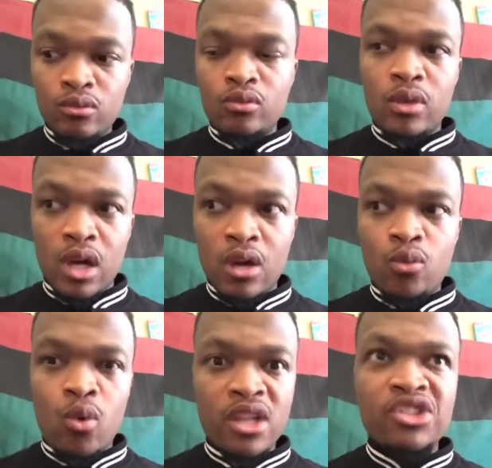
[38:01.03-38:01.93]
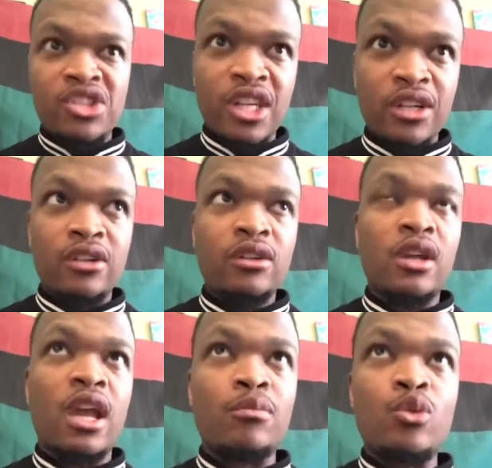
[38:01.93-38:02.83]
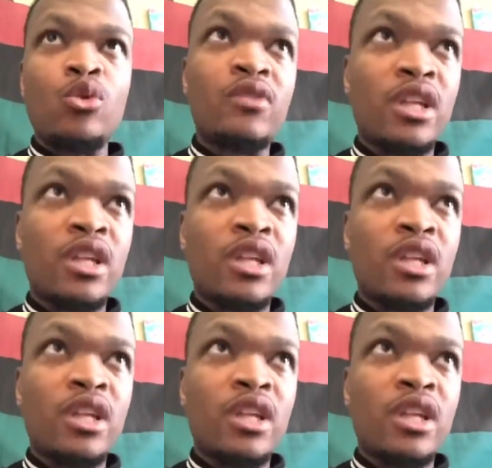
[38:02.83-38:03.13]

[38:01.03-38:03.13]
one center and moving